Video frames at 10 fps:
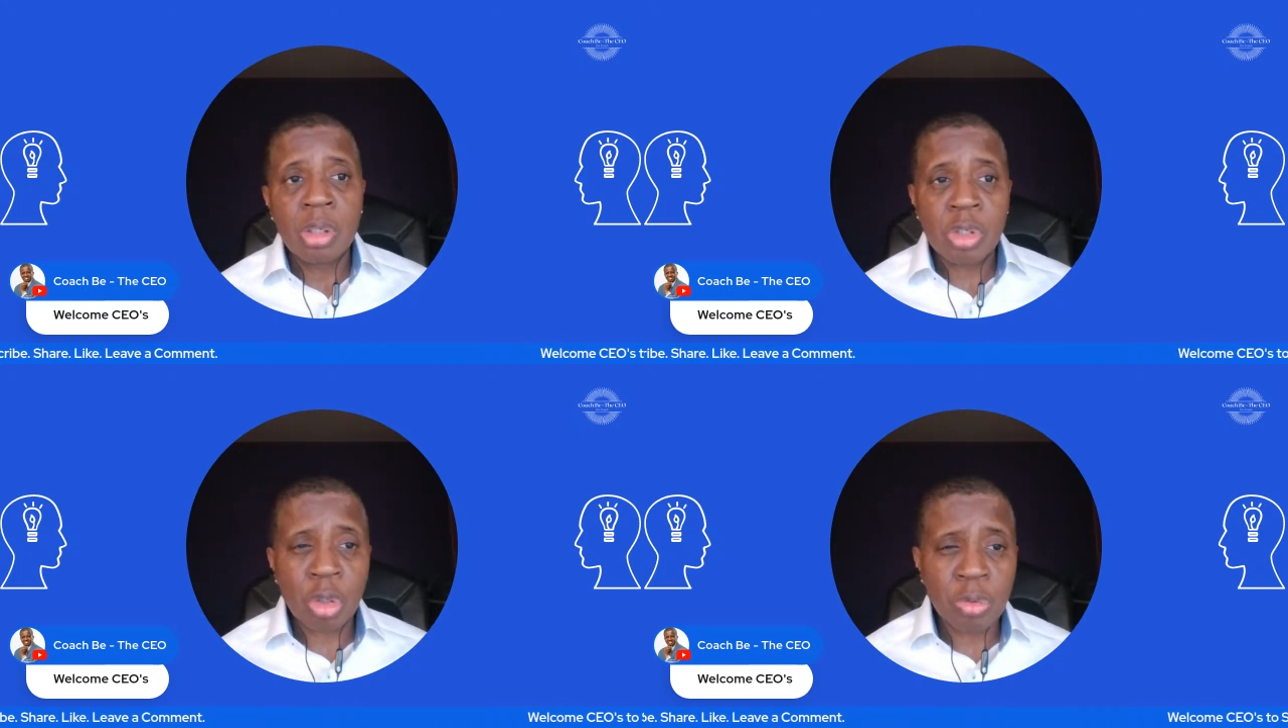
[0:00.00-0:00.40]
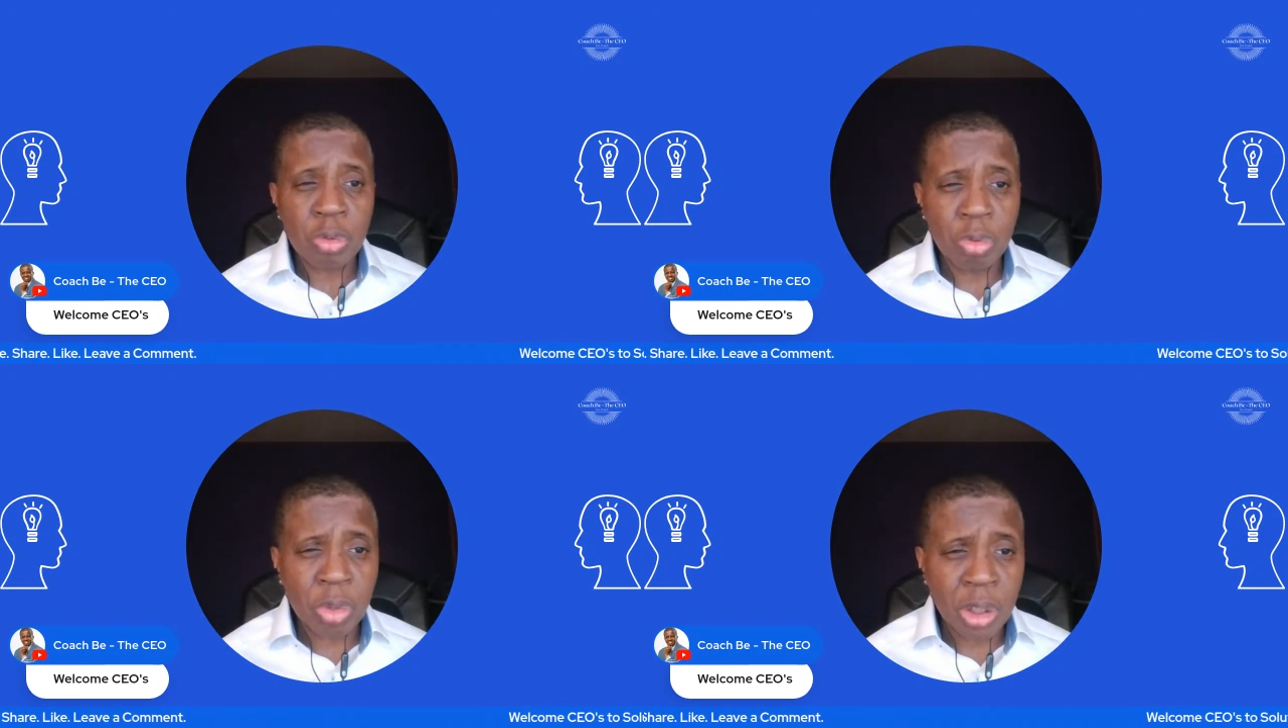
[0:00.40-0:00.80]
so
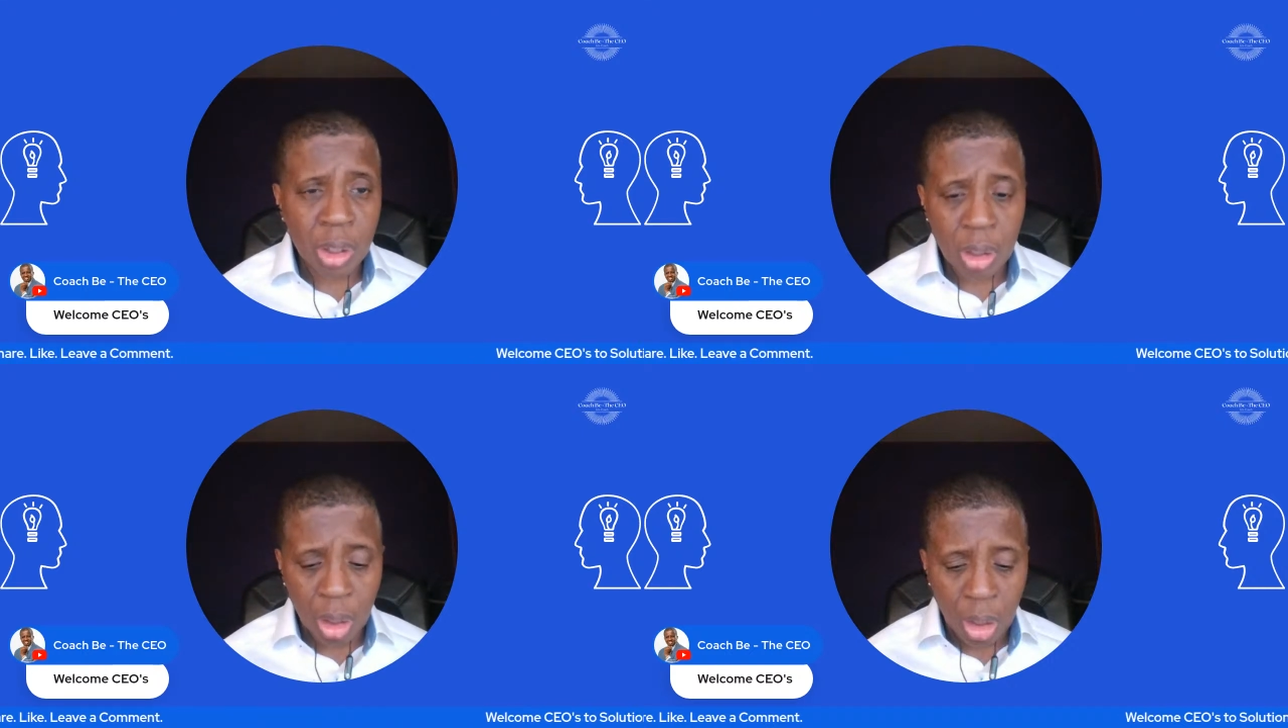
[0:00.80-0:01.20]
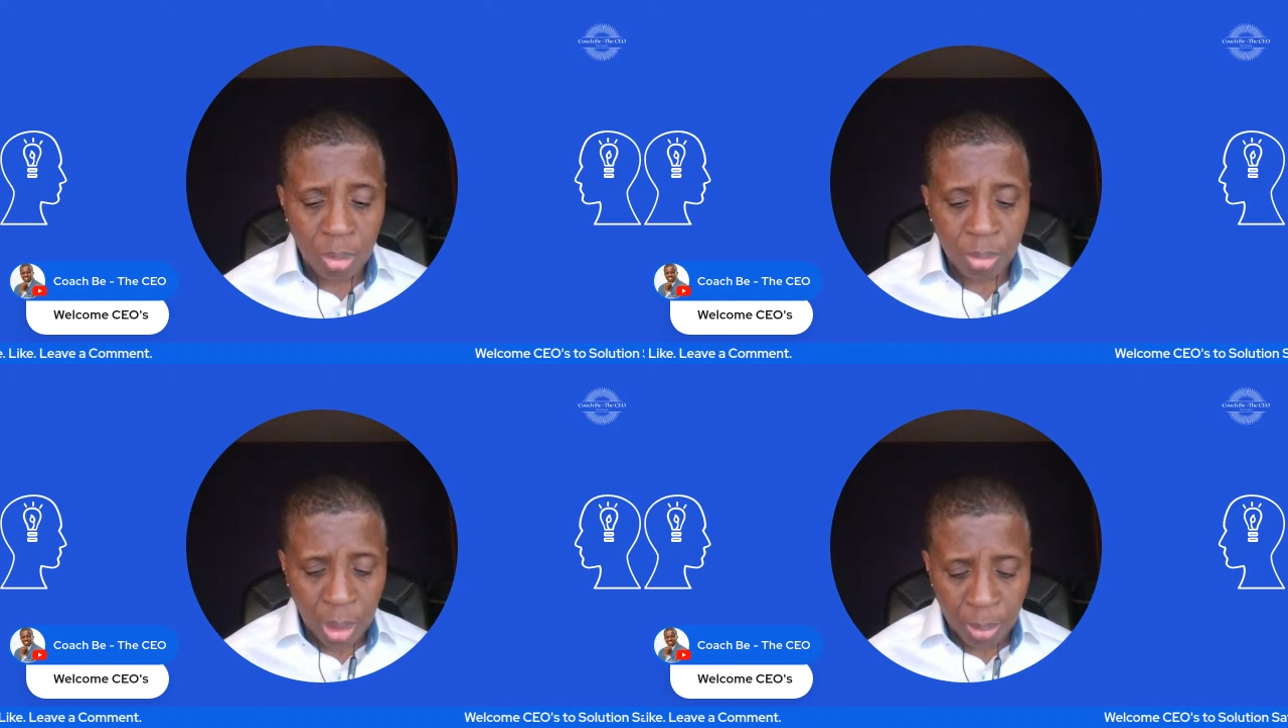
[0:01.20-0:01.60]
you can
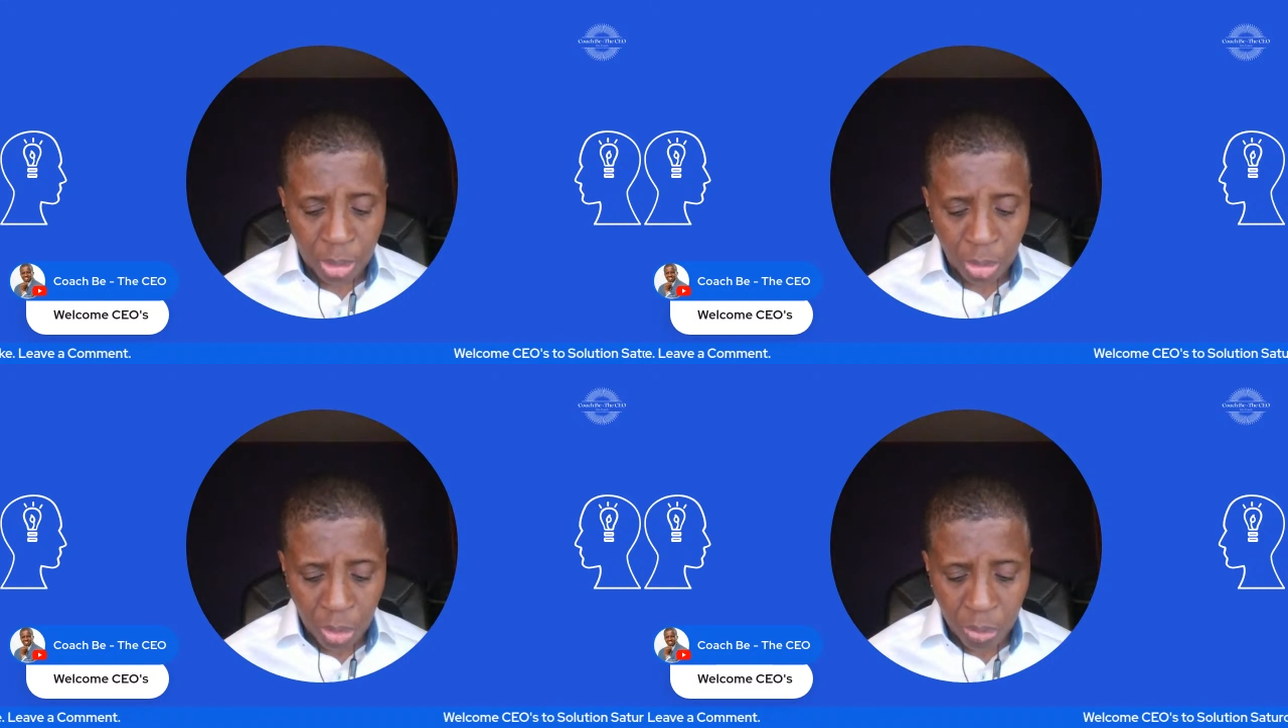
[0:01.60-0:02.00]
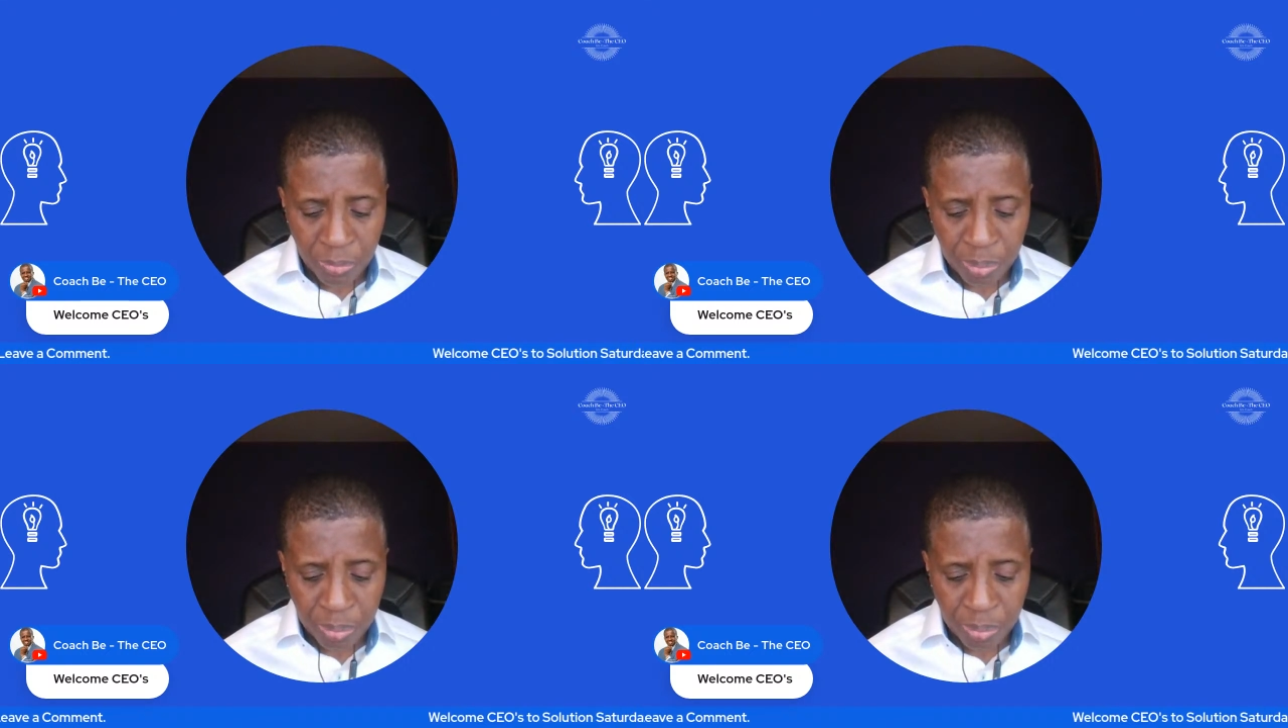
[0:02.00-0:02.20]
come along with